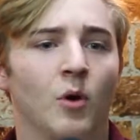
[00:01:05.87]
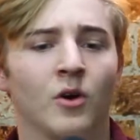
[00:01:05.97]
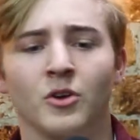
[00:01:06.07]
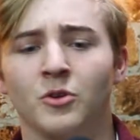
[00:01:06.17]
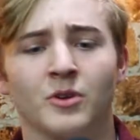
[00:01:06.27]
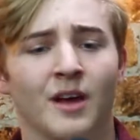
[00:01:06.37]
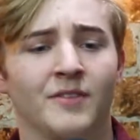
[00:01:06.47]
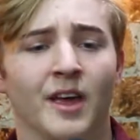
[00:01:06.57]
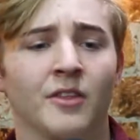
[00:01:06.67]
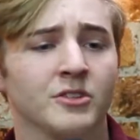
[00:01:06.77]
or you have
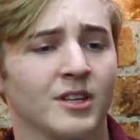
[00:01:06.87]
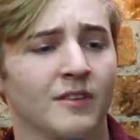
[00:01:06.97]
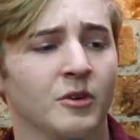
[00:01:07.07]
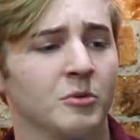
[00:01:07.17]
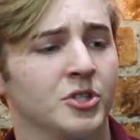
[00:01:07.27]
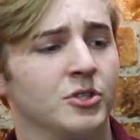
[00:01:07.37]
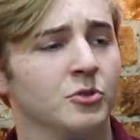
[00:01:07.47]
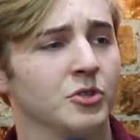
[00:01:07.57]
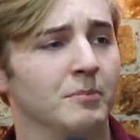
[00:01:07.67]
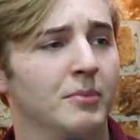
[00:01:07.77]
the other side of it, which is
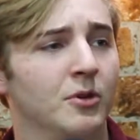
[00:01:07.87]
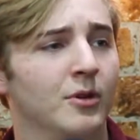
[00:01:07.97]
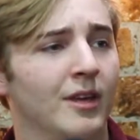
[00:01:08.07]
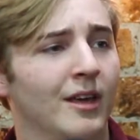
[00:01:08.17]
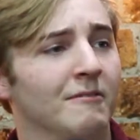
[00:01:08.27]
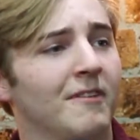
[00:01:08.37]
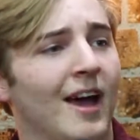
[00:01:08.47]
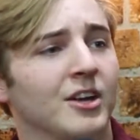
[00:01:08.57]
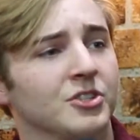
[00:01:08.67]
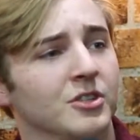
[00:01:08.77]
usually beauty and
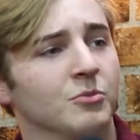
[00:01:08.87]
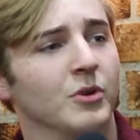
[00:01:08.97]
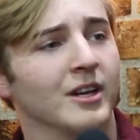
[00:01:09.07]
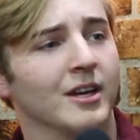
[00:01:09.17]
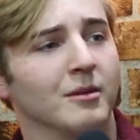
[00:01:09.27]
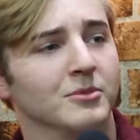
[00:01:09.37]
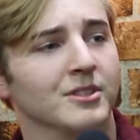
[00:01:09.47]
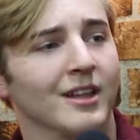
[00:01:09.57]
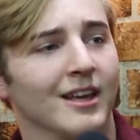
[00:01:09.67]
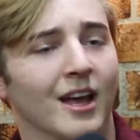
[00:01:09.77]
fashion when it comes
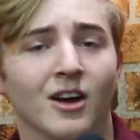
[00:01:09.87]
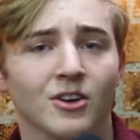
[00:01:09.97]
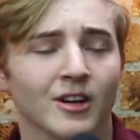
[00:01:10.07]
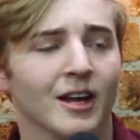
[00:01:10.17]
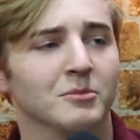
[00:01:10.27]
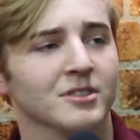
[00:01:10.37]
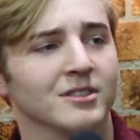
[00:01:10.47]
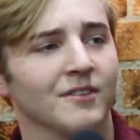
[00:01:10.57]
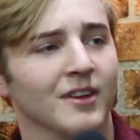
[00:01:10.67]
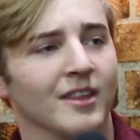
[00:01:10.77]
to like Hunger Games and
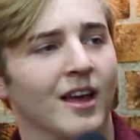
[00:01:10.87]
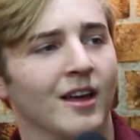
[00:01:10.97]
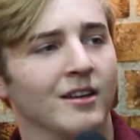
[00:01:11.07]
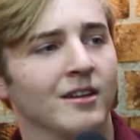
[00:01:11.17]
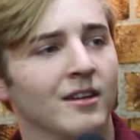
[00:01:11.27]
stuff like that.